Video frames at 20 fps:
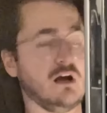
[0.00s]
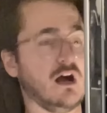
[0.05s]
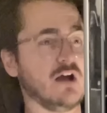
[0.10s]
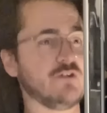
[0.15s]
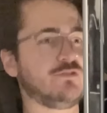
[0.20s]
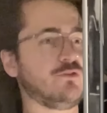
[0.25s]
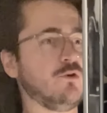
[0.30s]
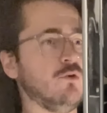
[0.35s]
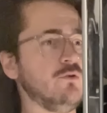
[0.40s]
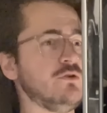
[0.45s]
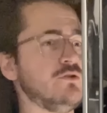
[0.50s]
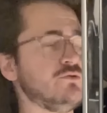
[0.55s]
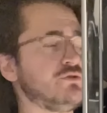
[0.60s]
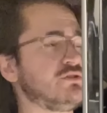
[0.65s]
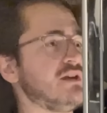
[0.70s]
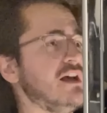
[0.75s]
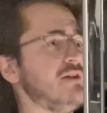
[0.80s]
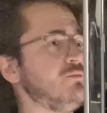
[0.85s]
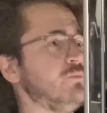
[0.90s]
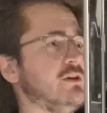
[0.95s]
I thought you
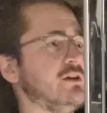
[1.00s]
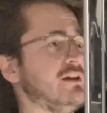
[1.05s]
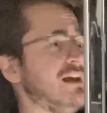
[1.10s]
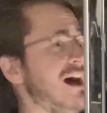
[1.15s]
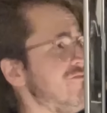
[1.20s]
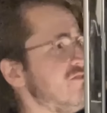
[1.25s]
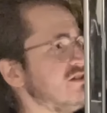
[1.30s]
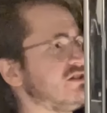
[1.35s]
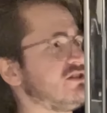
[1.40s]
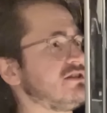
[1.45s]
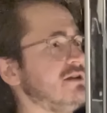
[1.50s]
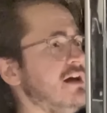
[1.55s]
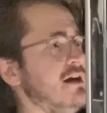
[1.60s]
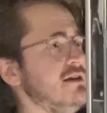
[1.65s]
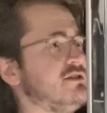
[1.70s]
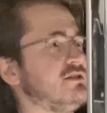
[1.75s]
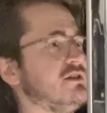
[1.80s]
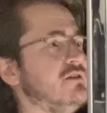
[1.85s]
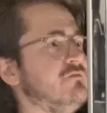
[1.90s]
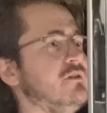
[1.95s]
said we could have a
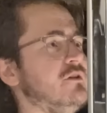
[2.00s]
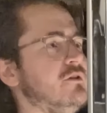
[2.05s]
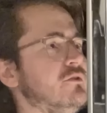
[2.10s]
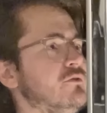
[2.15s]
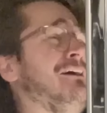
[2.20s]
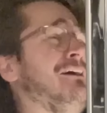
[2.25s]
slice of you.